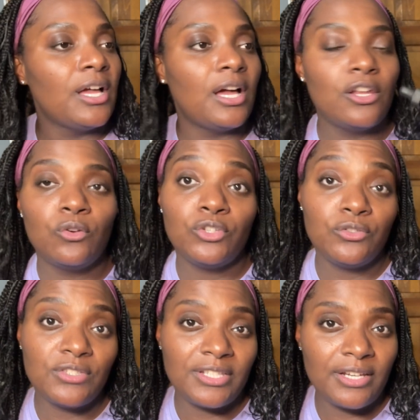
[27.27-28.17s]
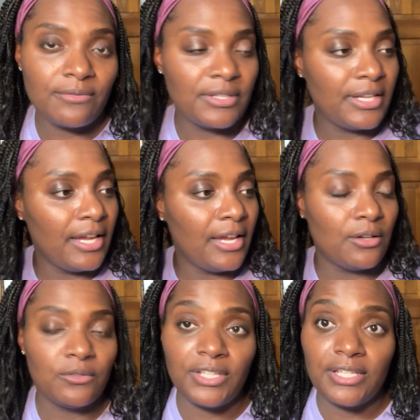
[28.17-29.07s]
I don't use it every day. I
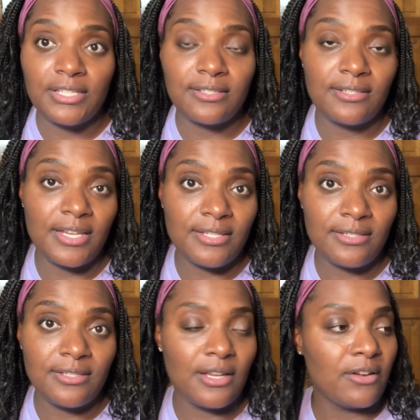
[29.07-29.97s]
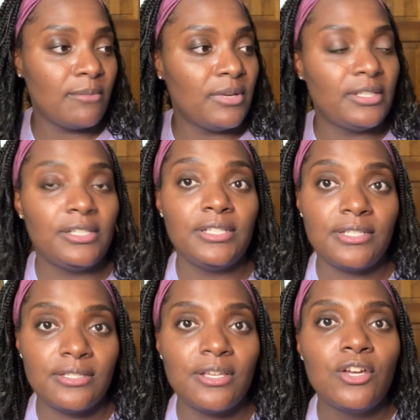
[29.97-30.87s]
don't think it's necessary, but it
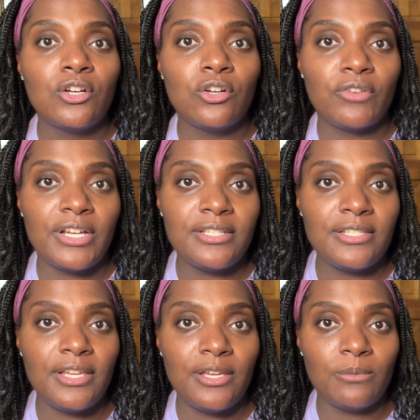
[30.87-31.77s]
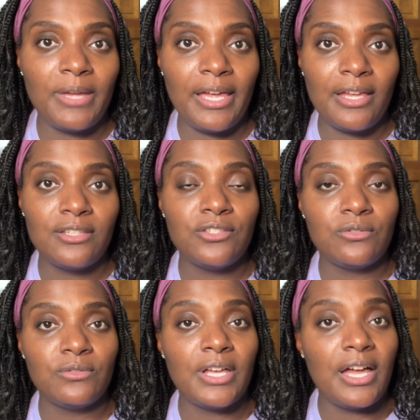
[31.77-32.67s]
is great to help add
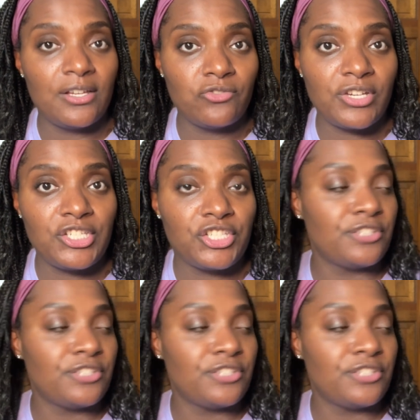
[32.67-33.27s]
to the hydration.